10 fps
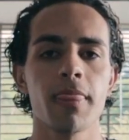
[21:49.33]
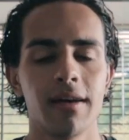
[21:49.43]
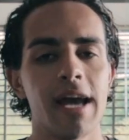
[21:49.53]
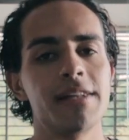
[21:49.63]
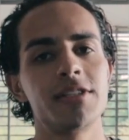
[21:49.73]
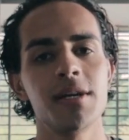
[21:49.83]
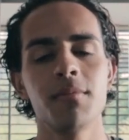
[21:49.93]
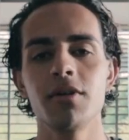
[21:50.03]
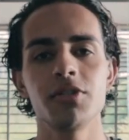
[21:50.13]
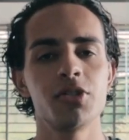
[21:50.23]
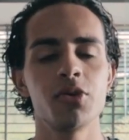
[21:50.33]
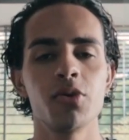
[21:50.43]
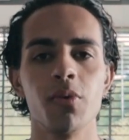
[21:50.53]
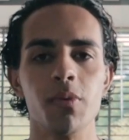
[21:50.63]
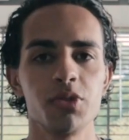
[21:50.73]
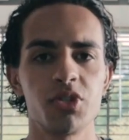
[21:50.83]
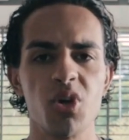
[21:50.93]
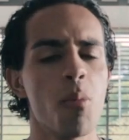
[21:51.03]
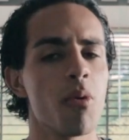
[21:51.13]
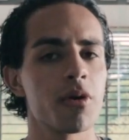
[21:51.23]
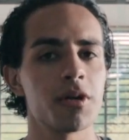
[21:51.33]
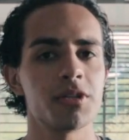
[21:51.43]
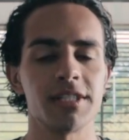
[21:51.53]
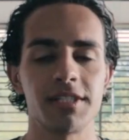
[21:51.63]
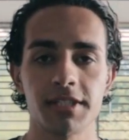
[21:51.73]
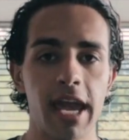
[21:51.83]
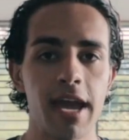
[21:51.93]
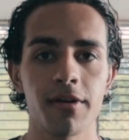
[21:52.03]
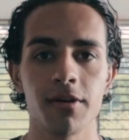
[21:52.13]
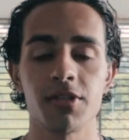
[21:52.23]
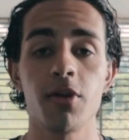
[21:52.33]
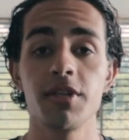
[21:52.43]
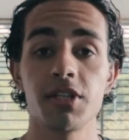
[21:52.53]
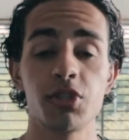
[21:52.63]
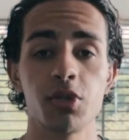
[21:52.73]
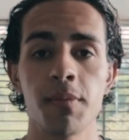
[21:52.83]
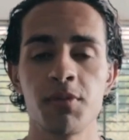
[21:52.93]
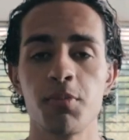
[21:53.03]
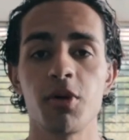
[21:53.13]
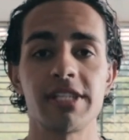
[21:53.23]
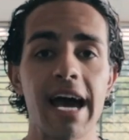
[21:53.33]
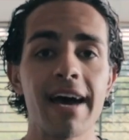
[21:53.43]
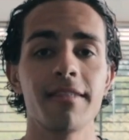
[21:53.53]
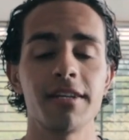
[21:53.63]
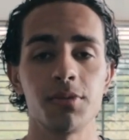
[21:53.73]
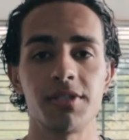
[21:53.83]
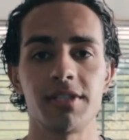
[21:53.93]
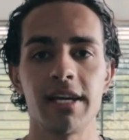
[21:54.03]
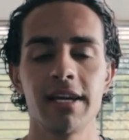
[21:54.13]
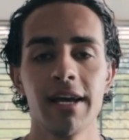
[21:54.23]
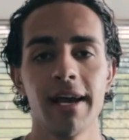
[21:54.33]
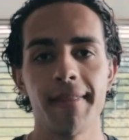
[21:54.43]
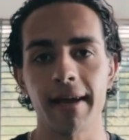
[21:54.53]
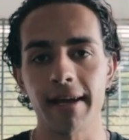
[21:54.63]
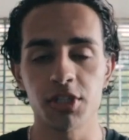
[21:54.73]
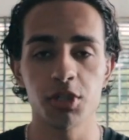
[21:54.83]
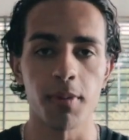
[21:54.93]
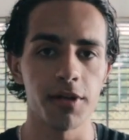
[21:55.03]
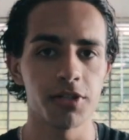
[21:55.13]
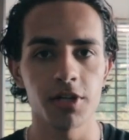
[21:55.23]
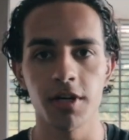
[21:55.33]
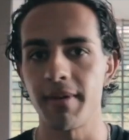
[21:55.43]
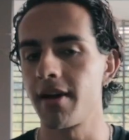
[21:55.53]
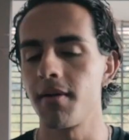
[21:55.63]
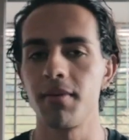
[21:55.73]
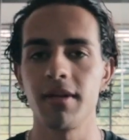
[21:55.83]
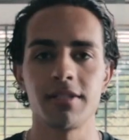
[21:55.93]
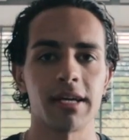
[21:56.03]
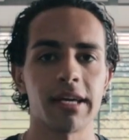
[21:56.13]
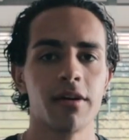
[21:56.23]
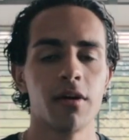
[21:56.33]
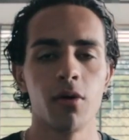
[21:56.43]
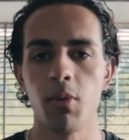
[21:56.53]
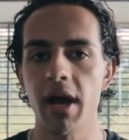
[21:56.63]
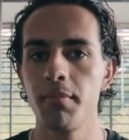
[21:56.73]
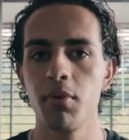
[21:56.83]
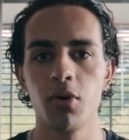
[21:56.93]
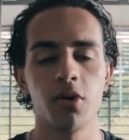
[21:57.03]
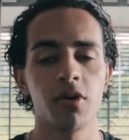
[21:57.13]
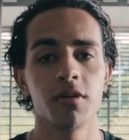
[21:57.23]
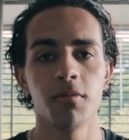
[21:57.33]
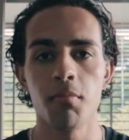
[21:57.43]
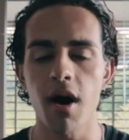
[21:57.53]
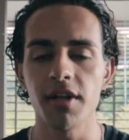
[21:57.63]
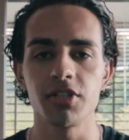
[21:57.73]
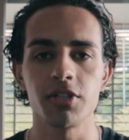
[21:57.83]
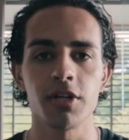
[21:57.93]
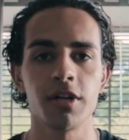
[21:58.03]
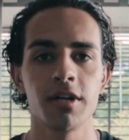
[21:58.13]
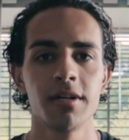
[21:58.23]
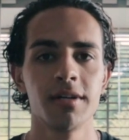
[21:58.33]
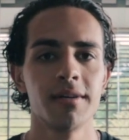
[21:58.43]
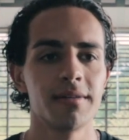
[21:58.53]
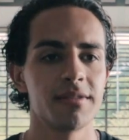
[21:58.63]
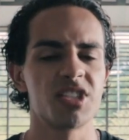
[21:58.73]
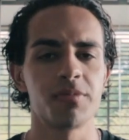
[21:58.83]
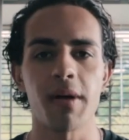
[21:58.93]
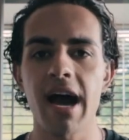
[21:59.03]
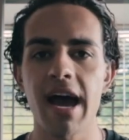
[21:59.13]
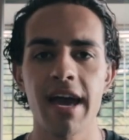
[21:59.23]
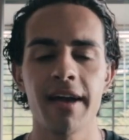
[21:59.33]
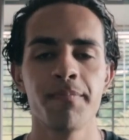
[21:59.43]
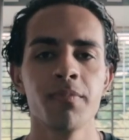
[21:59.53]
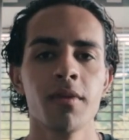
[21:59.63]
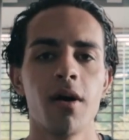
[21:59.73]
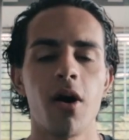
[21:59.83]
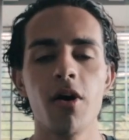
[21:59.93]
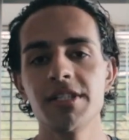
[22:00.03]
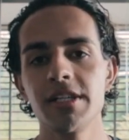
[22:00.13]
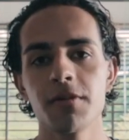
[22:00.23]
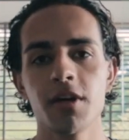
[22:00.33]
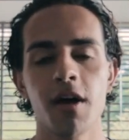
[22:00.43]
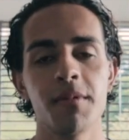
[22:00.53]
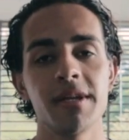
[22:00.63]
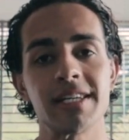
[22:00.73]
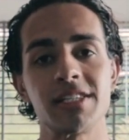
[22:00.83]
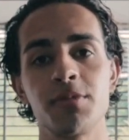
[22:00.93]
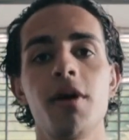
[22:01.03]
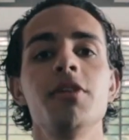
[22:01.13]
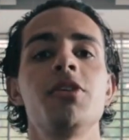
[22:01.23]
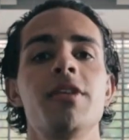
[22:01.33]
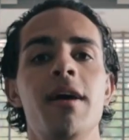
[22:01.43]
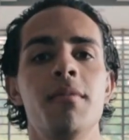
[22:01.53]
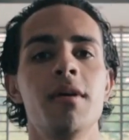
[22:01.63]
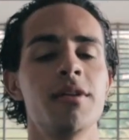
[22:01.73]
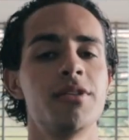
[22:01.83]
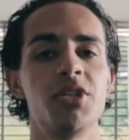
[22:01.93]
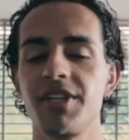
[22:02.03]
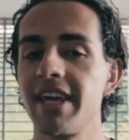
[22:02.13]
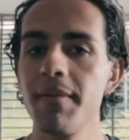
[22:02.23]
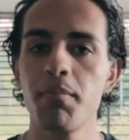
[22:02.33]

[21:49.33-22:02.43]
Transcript: It's similar to snowboarders and skaters and all these extreme sports athletes we see that get sponsored by companies like Red Bull, Monster, Spy, all these different companies that sponsor them to just keep